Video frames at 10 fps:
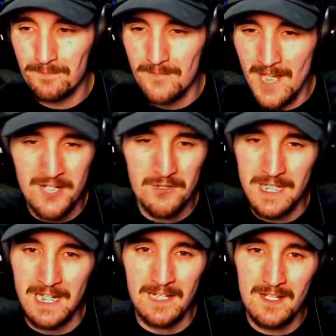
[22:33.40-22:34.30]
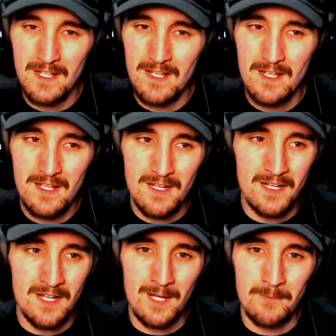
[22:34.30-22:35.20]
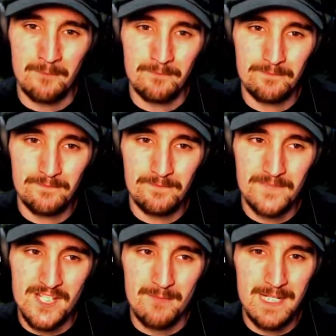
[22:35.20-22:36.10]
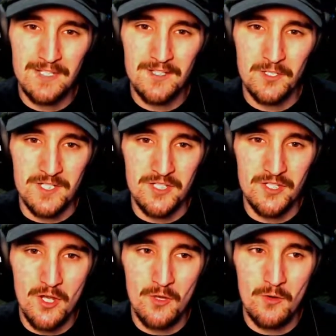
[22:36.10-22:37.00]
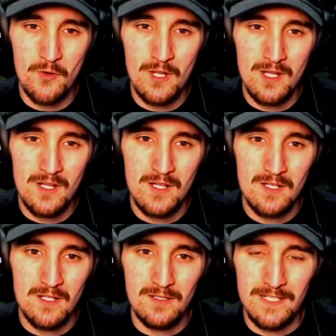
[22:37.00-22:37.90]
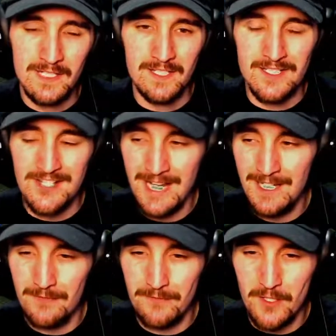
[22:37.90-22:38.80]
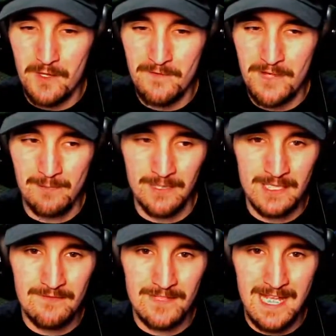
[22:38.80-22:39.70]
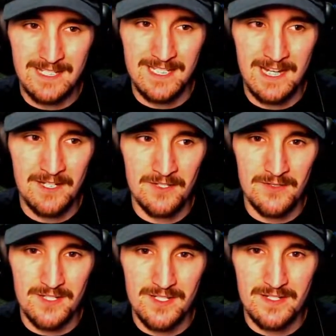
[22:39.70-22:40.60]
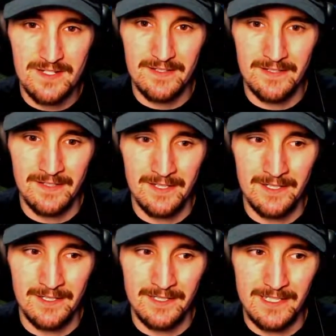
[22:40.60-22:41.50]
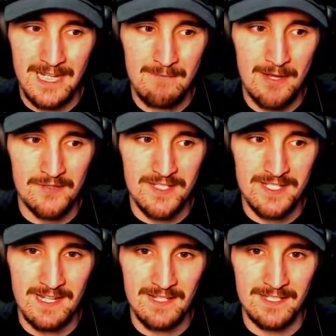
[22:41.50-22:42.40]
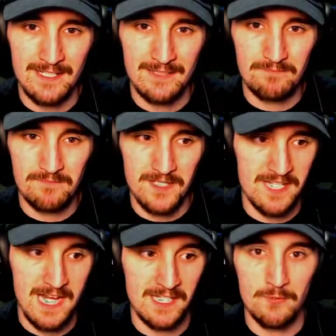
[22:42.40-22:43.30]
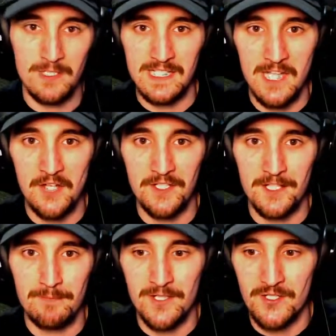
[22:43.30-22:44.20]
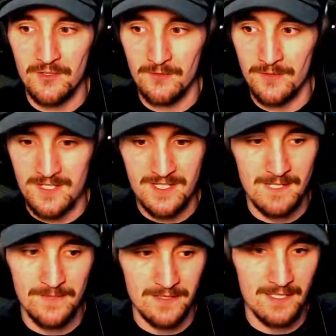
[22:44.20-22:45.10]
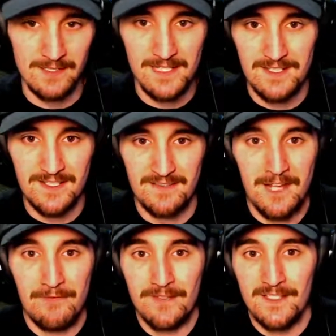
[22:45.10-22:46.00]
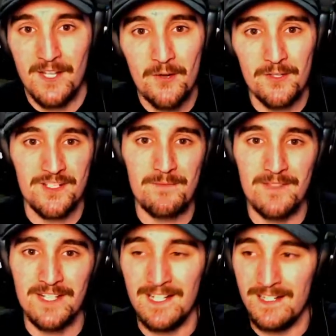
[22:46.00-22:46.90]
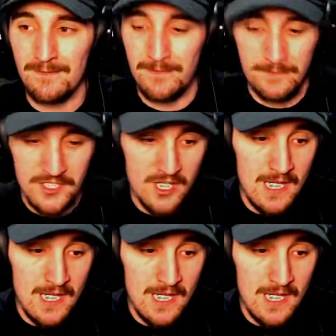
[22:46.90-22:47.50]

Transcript: I don't get it. To me, there was no ill intent involved. I believe Castellanos came out and said that exactly what he yelled at the pitcher was something like, "Let's effing go," or something, which,